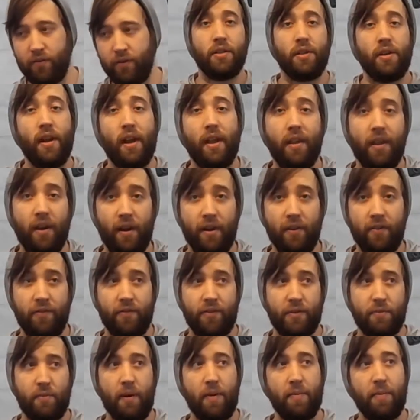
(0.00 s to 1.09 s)
Now that I've
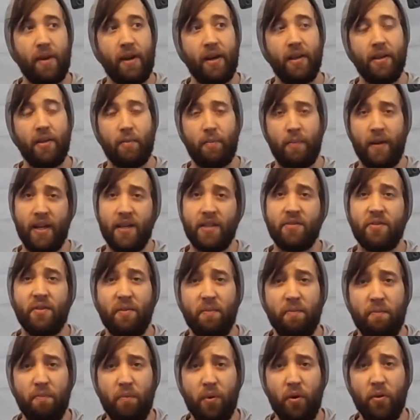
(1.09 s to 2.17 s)
spray painted the base for
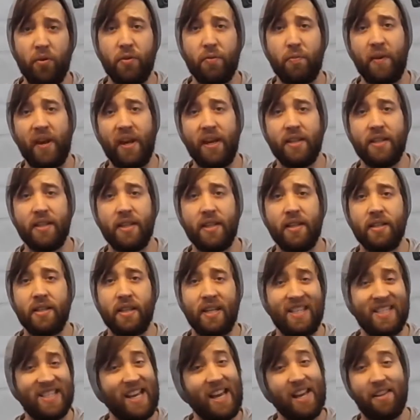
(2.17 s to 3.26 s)
both paintings
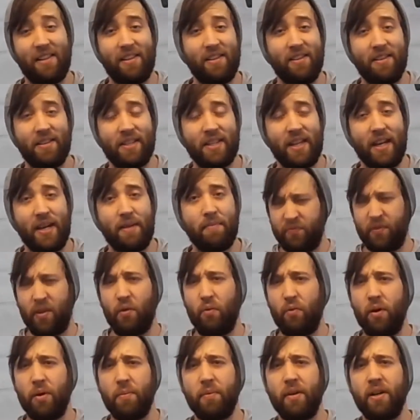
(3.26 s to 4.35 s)
exactly the same,
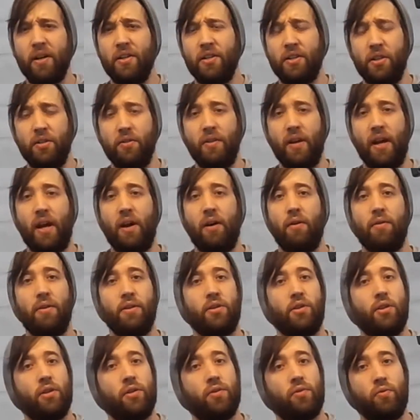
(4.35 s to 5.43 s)
what I'm going to do now is
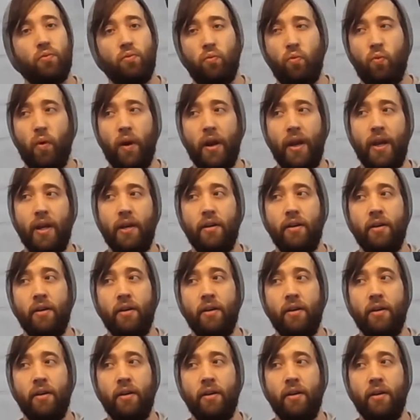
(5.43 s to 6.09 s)
just wait